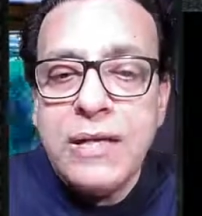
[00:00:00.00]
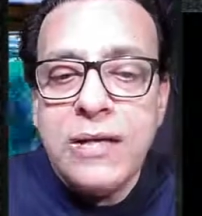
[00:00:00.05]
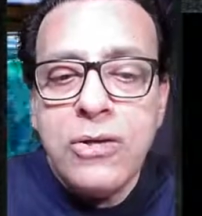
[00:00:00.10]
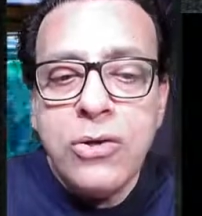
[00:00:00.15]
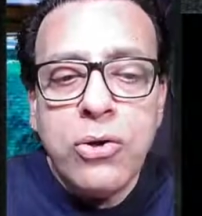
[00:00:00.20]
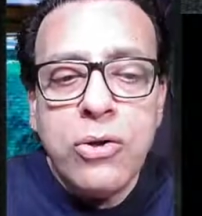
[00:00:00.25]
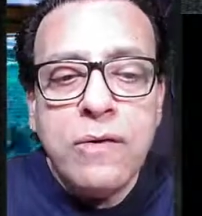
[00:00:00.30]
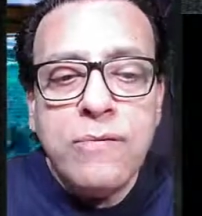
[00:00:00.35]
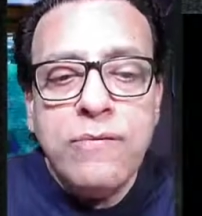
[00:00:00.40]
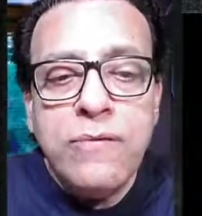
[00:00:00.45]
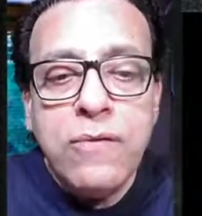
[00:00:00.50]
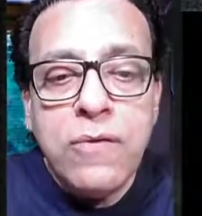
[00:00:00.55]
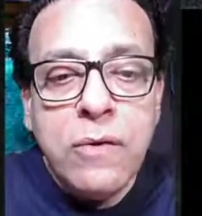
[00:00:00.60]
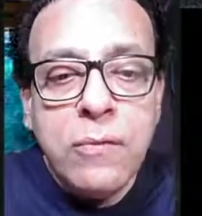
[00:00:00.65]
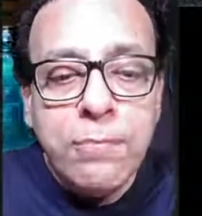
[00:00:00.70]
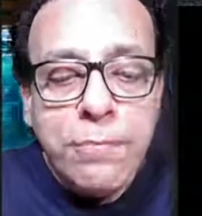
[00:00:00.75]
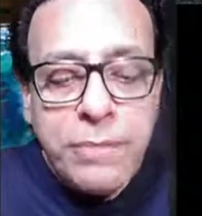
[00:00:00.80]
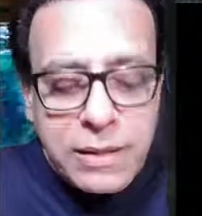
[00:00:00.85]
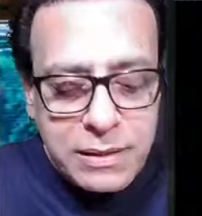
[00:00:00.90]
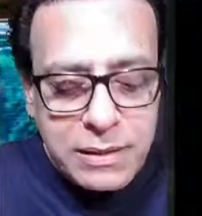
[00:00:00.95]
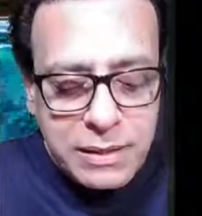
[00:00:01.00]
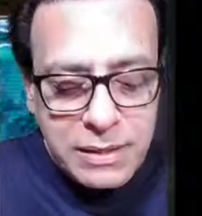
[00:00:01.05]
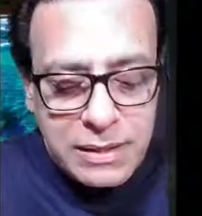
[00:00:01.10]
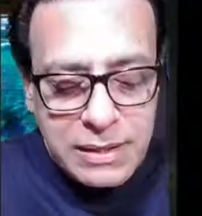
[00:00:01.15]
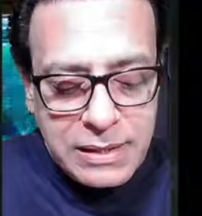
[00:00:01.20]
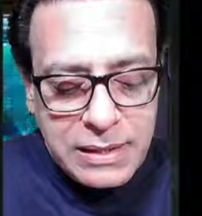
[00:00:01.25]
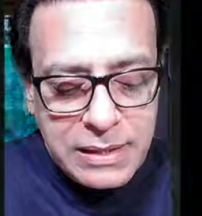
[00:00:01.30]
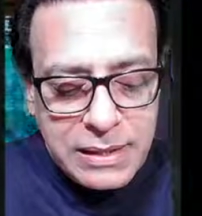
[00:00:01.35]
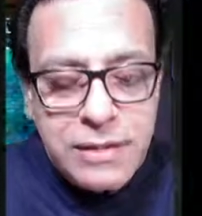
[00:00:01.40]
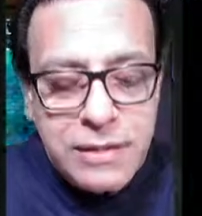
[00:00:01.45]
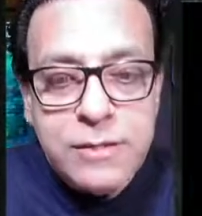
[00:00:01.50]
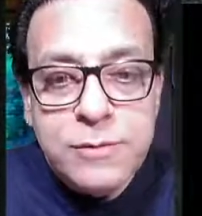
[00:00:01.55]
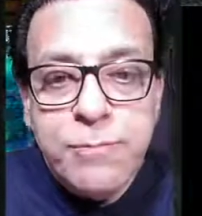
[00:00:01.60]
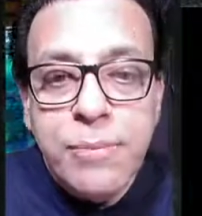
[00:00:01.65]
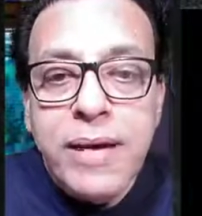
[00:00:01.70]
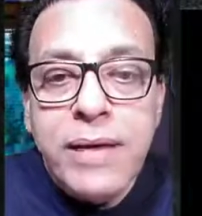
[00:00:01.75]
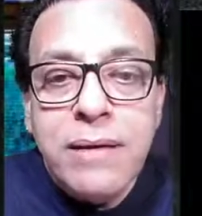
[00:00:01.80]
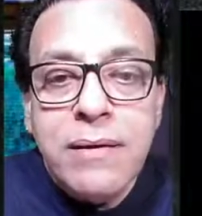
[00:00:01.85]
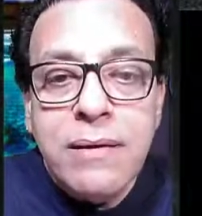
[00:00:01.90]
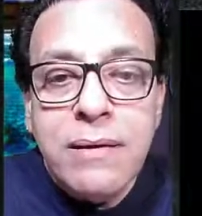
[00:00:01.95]
So I think a lot of development
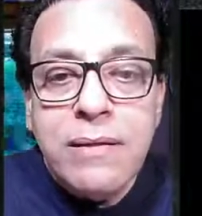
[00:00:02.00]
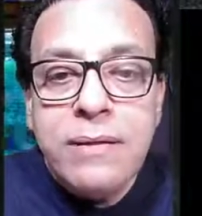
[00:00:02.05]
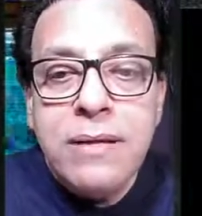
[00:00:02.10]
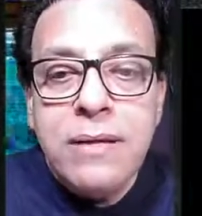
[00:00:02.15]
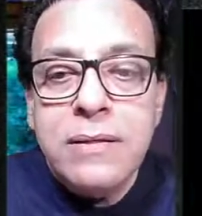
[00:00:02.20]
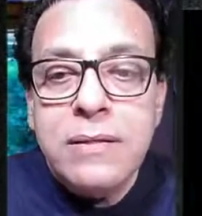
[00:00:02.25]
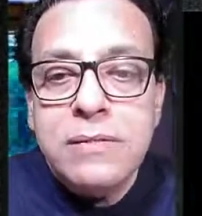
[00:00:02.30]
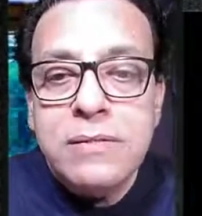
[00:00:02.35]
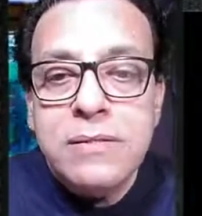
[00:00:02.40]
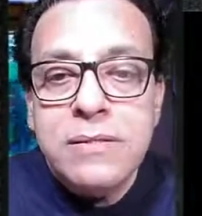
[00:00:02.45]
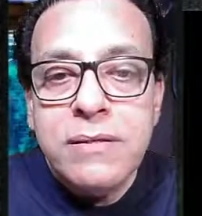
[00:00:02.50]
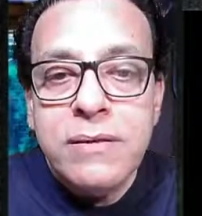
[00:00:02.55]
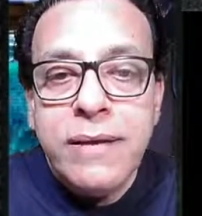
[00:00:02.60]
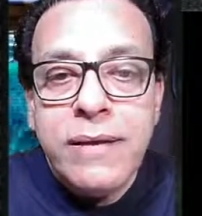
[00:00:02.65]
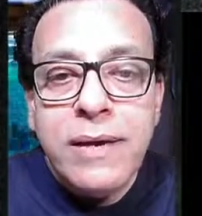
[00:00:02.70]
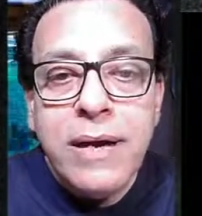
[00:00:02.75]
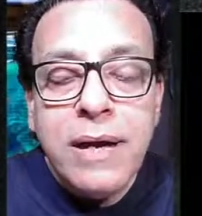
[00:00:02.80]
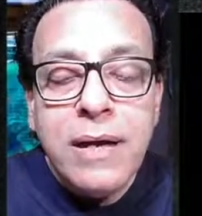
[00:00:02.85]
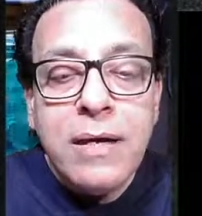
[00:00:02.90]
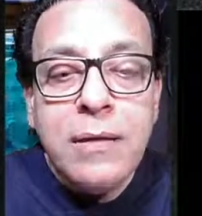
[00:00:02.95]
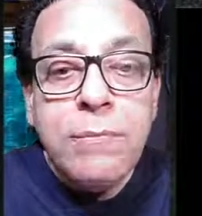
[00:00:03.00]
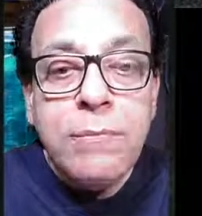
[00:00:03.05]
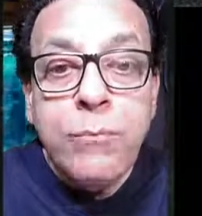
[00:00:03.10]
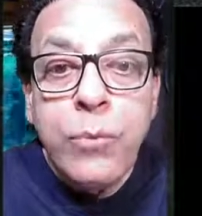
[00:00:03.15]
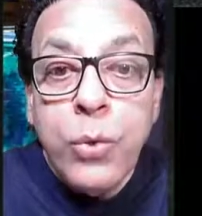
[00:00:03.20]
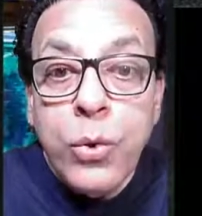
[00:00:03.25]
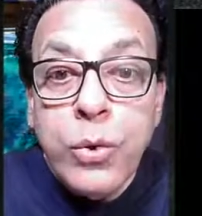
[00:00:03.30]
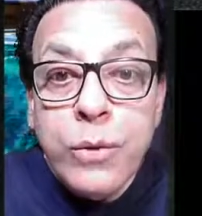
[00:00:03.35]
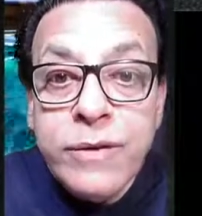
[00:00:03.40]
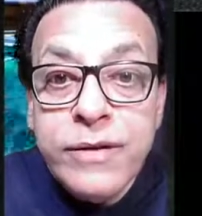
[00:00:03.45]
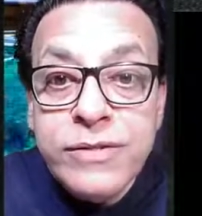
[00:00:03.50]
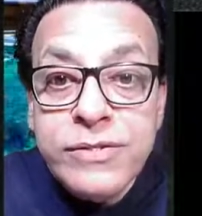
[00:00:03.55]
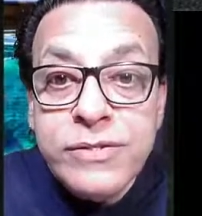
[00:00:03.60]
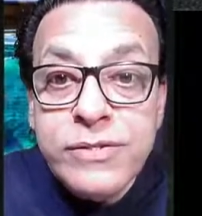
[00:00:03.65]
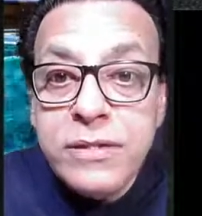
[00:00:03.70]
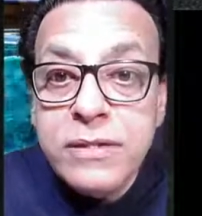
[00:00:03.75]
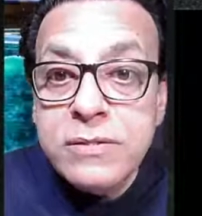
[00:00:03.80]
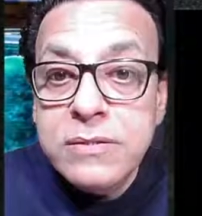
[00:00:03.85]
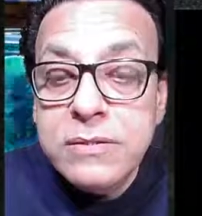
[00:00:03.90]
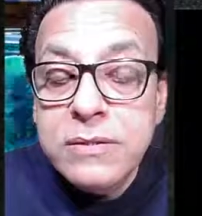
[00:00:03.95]
is being done in this regard. More
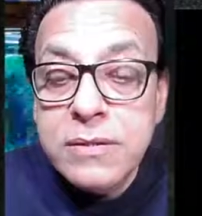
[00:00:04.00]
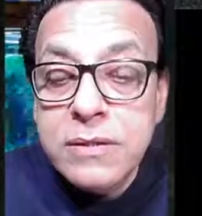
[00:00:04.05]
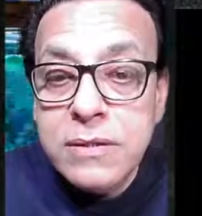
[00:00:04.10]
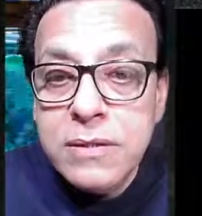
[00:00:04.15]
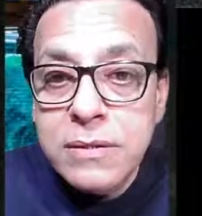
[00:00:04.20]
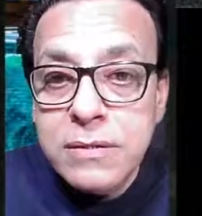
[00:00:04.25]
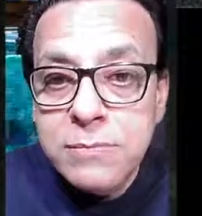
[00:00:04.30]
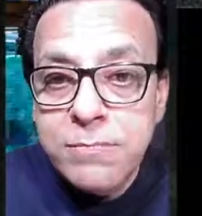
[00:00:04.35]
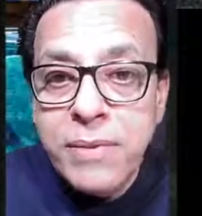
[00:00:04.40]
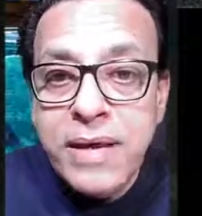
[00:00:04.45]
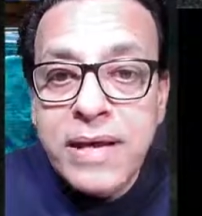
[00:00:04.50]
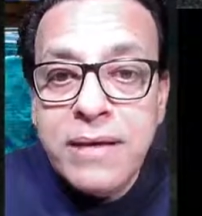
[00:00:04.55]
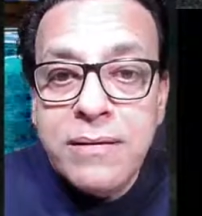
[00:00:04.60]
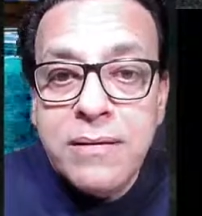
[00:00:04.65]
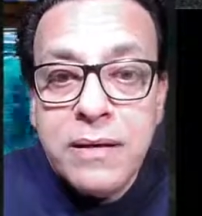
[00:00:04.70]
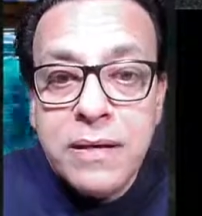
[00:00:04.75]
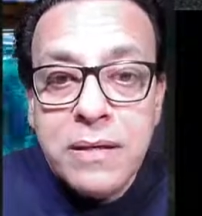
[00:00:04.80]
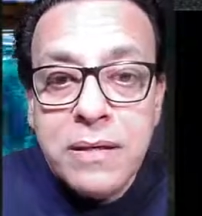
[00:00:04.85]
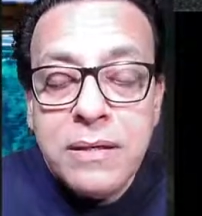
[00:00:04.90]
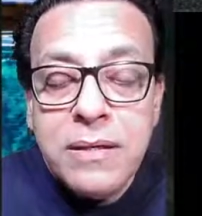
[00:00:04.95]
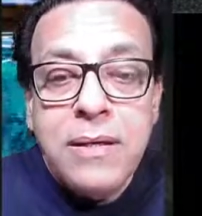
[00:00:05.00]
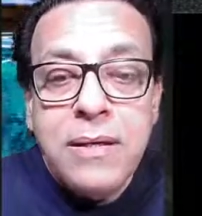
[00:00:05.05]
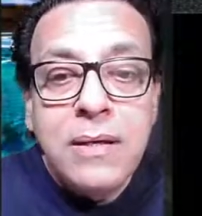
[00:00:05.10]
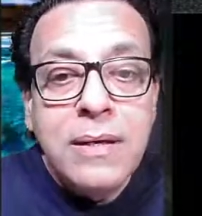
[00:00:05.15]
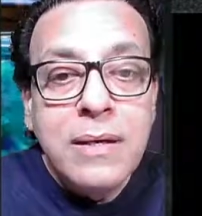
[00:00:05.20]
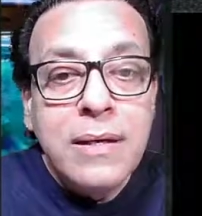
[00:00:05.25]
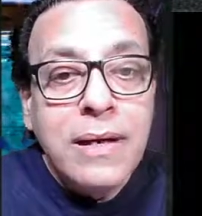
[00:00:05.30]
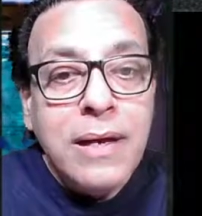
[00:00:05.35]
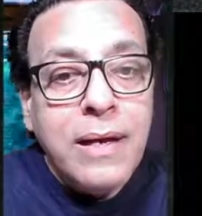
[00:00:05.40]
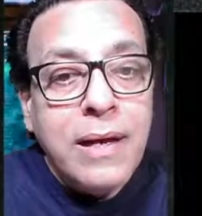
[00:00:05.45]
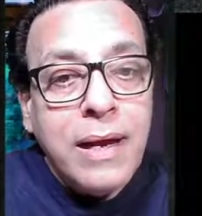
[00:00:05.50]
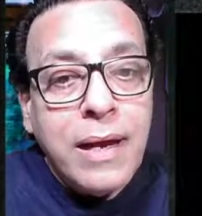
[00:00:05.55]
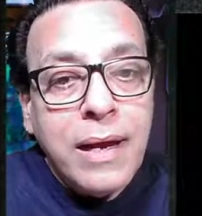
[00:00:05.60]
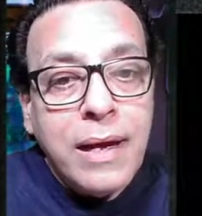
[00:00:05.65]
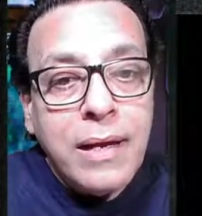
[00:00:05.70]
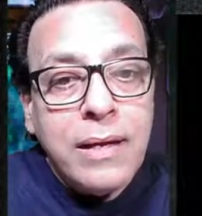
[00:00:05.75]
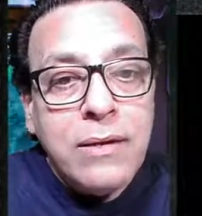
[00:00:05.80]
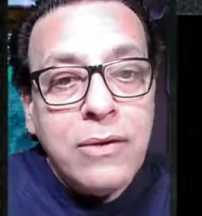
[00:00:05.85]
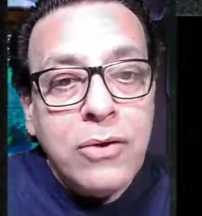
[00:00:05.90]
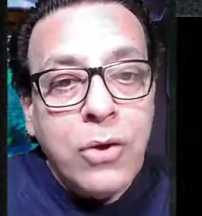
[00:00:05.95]
research is being done,
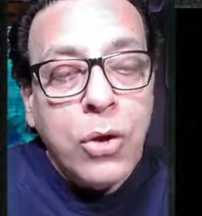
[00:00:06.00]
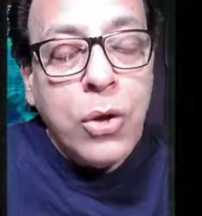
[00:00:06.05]
and